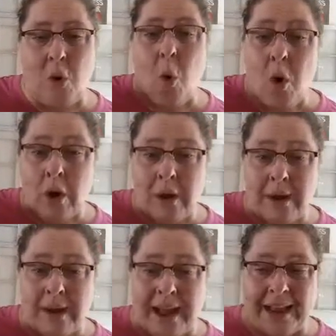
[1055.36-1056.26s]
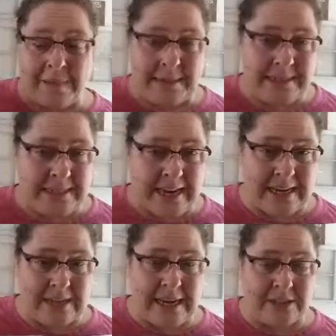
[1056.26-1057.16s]
Or I can be
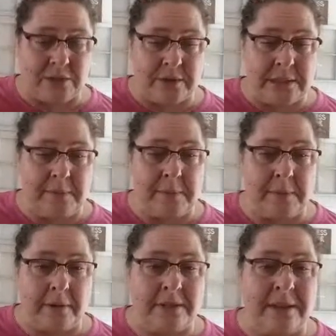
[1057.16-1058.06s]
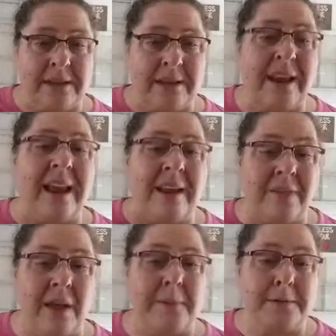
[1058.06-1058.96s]
standing next to a sleeping person and I have
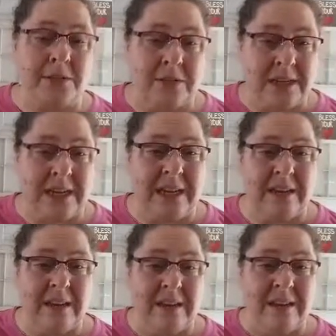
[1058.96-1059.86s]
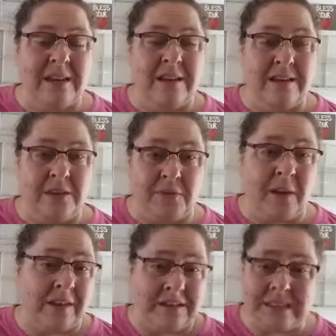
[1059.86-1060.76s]
the opportunity to
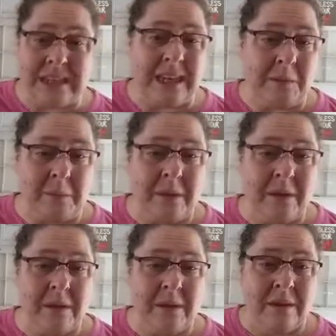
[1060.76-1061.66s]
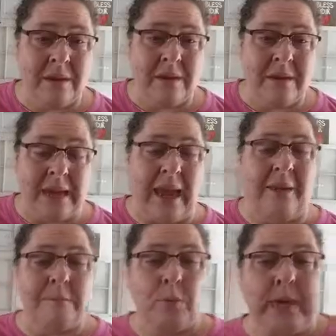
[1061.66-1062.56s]
fall asleep. Yeah,
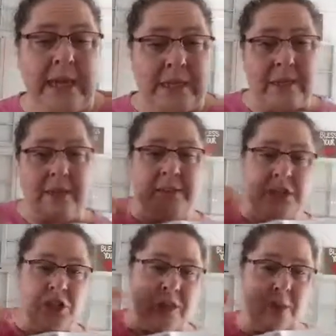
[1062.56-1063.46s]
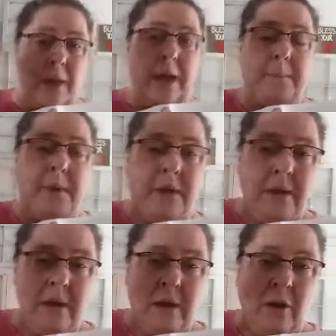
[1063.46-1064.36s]
we can lift each other up
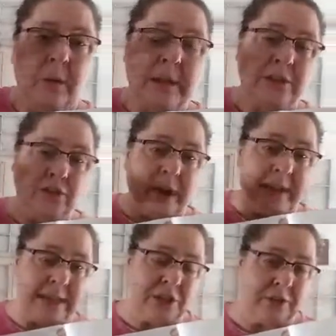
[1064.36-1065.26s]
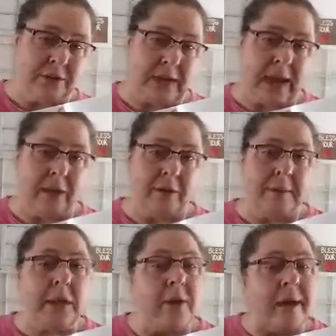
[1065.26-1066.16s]
or we can drag each other down.
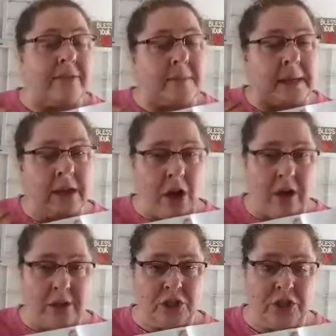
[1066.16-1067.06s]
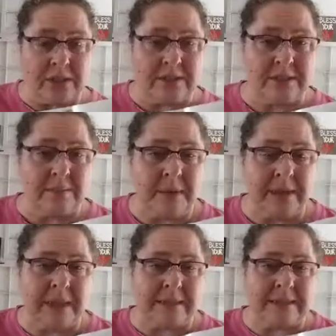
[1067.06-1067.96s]
But you have to be conscious to
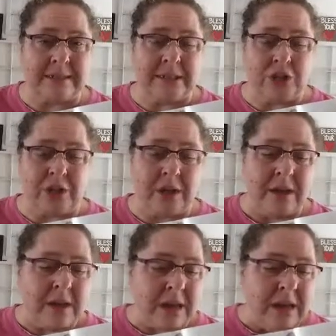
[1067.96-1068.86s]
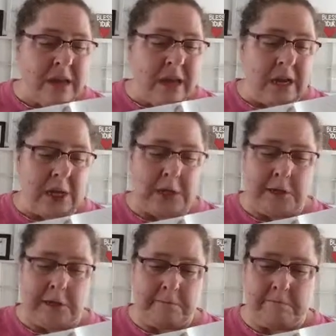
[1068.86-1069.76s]
make that decision.
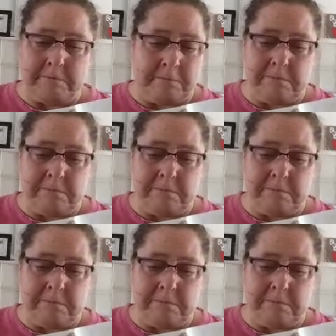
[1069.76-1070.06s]
When